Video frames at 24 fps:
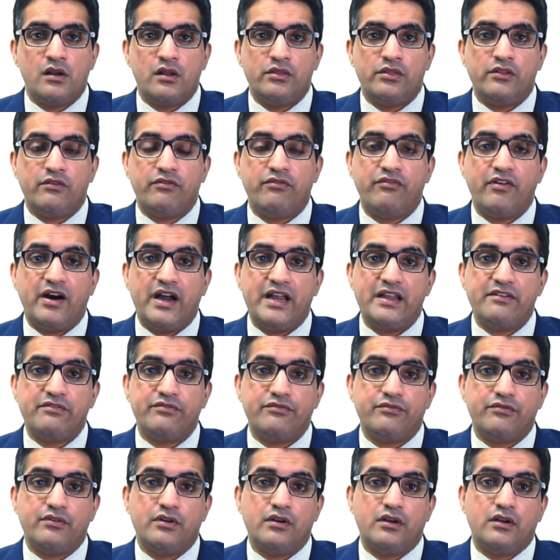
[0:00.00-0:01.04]
The
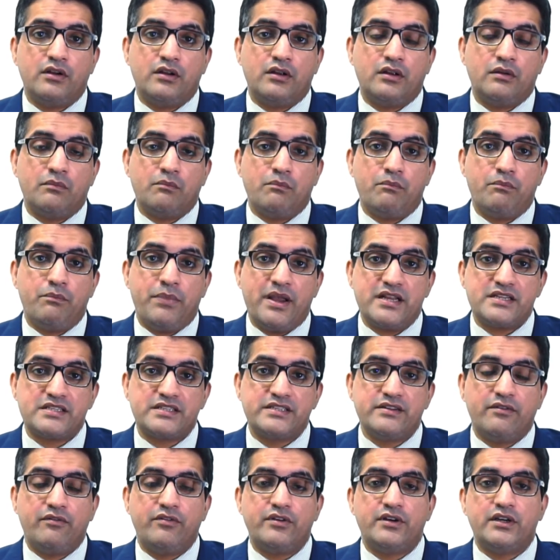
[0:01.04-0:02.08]
5
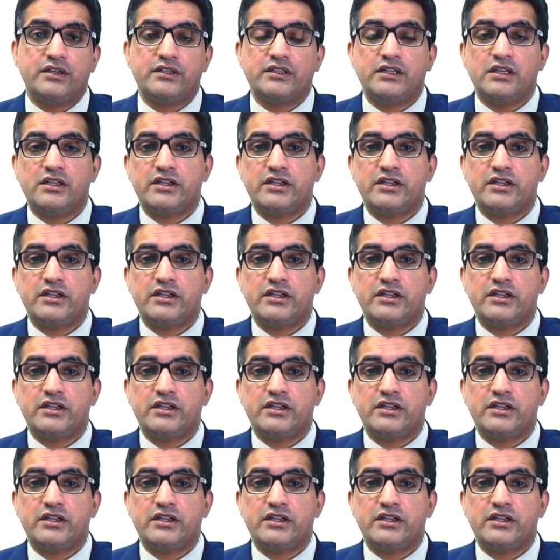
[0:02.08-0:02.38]
best dividend